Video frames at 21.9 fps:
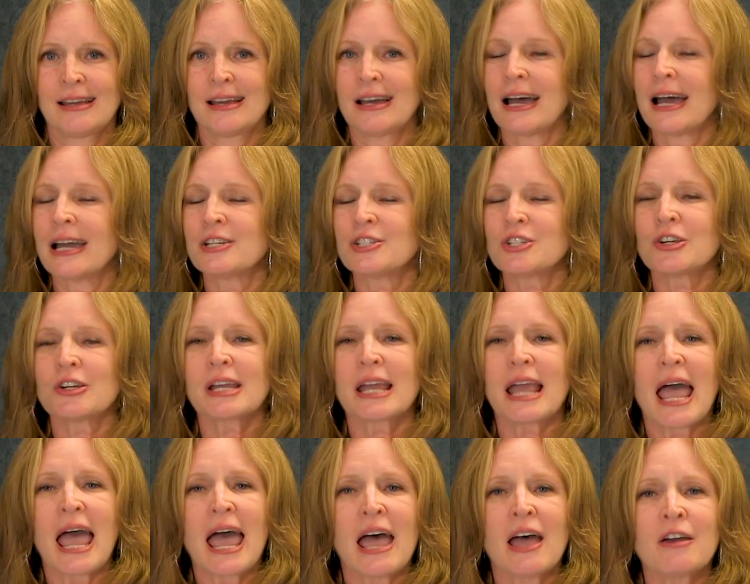I took
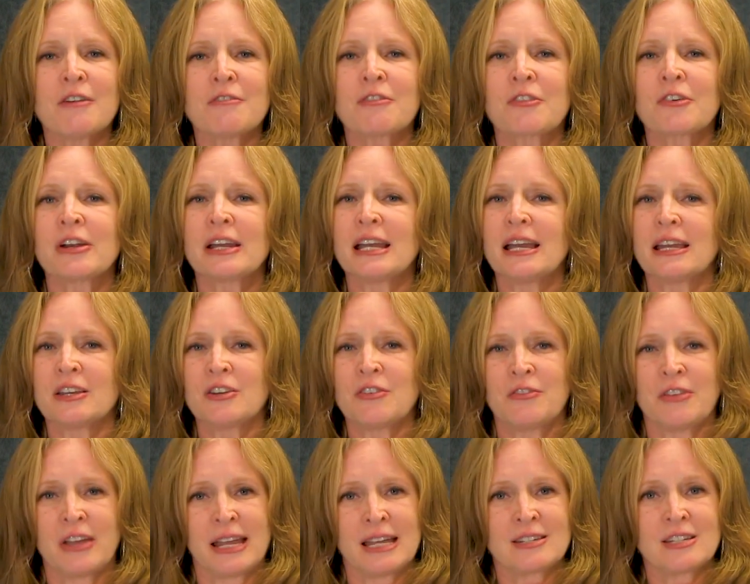every
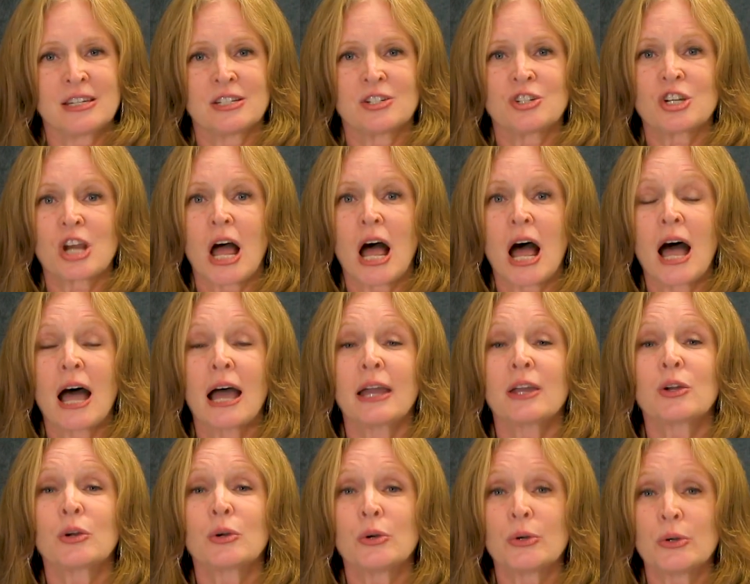advantage I
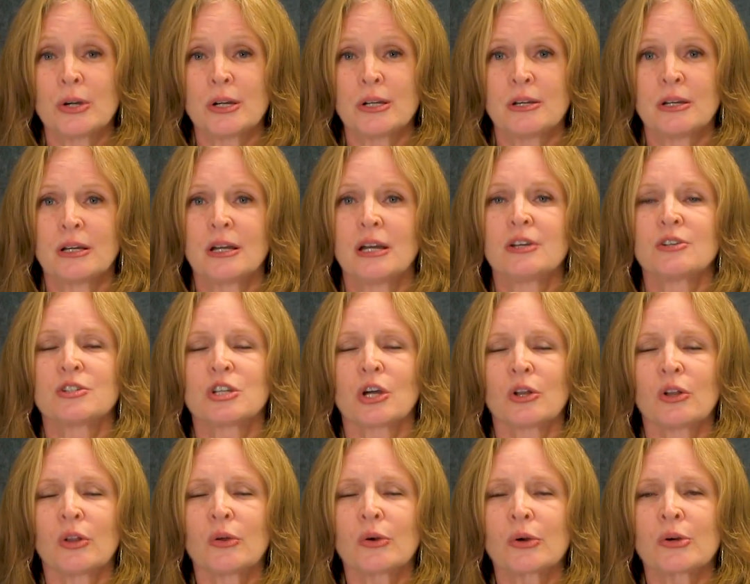could to
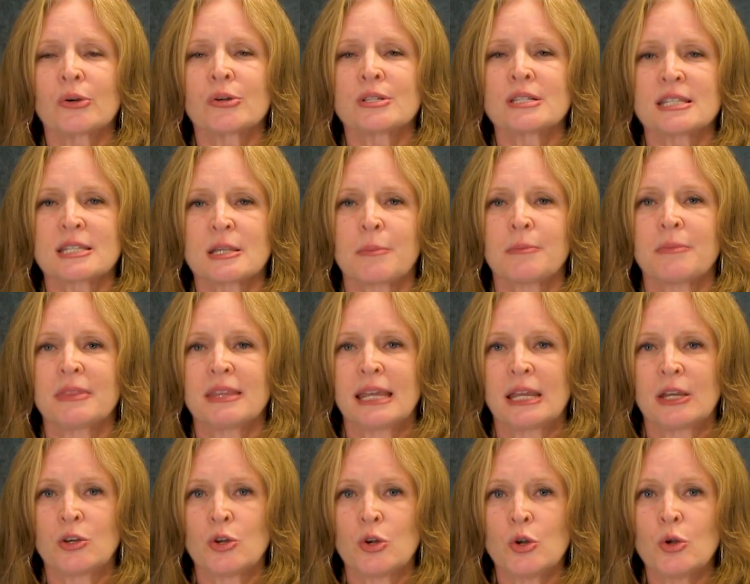learn
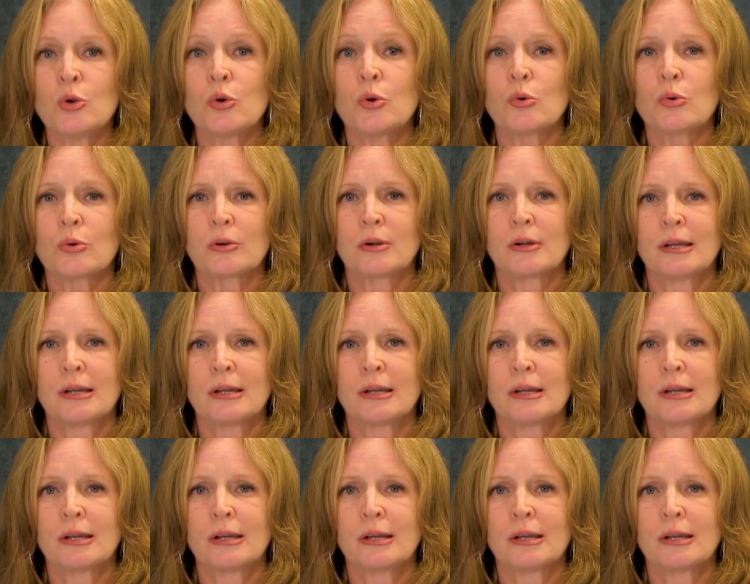something new.